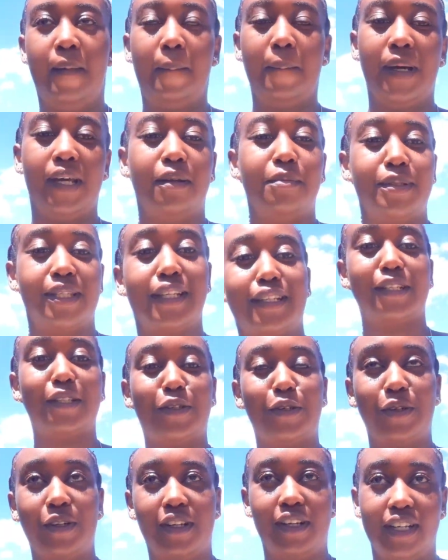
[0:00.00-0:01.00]
But I'm starting
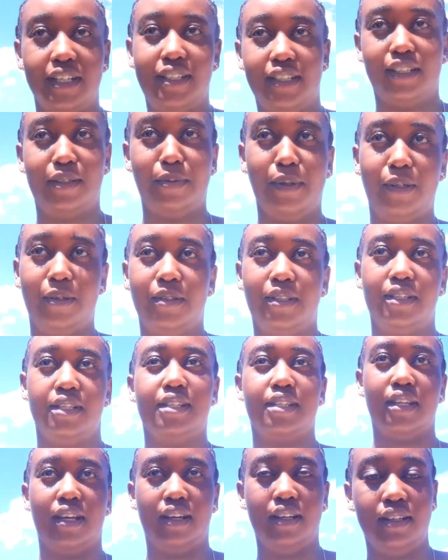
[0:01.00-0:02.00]
to regret it because the
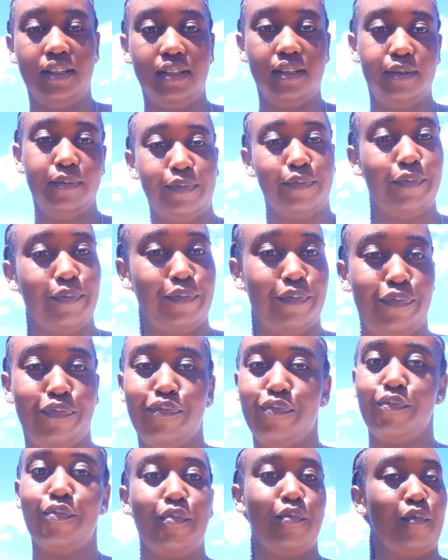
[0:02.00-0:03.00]
sun,
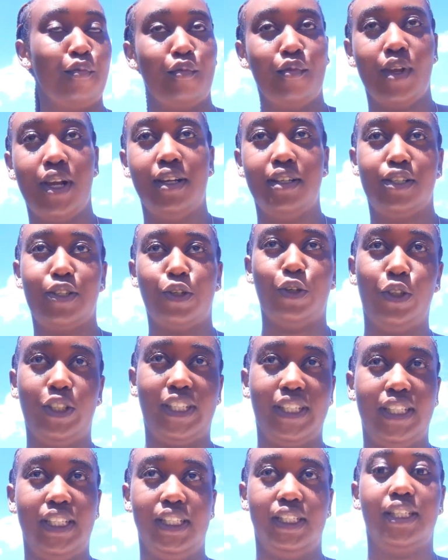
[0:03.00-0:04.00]
that's
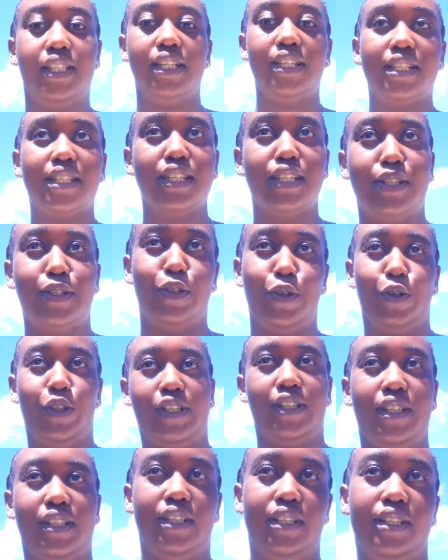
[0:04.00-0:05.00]
not it. This is
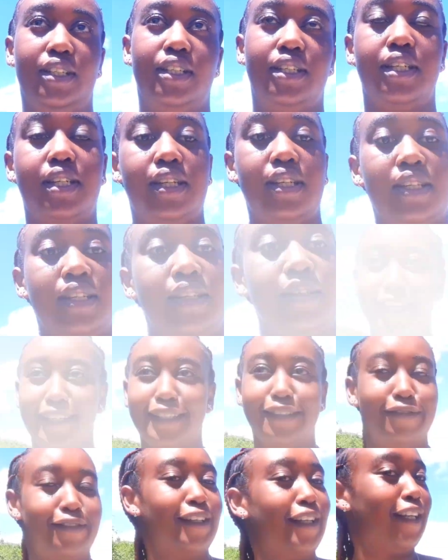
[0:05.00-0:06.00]
not it. It's
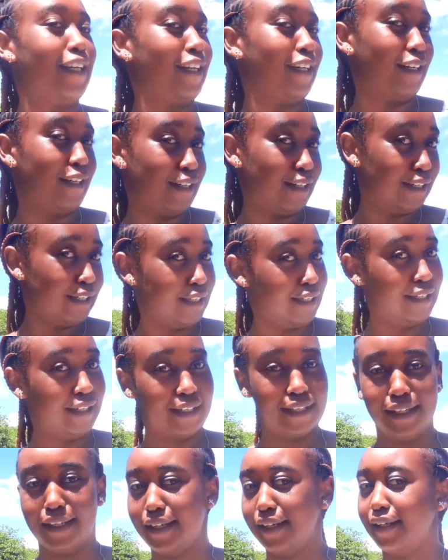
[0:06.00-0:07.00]
feeling good,
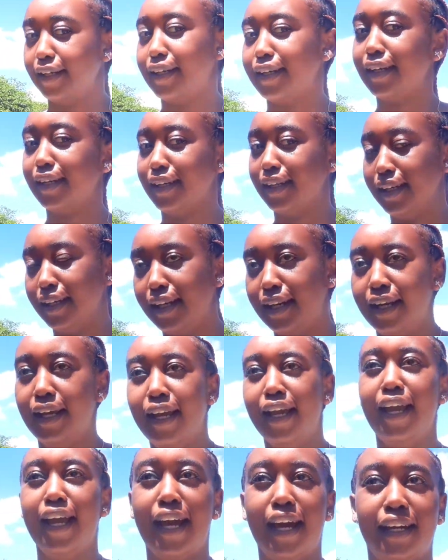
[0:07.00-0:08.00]
looking good.
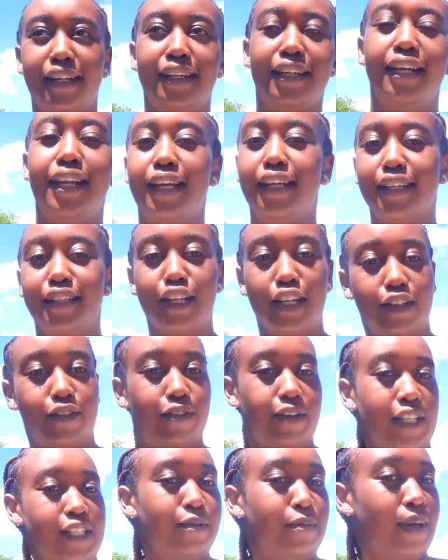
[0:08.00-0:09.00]
I didn't like it at
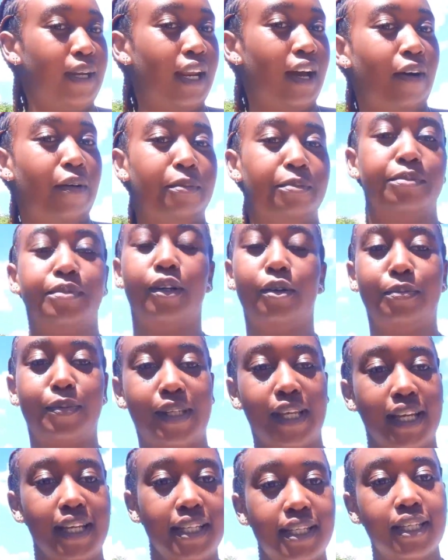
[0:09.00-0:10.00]
first, but now I'm
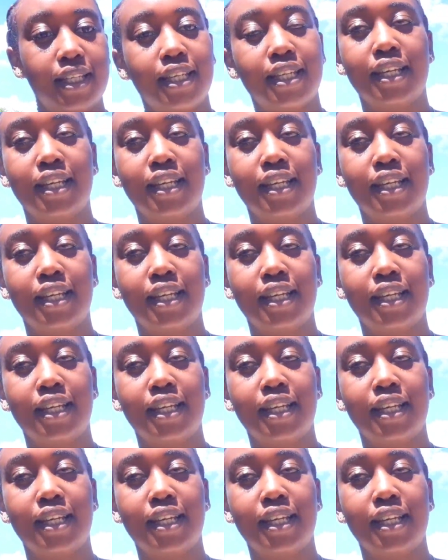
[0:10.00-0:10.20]
obsessed.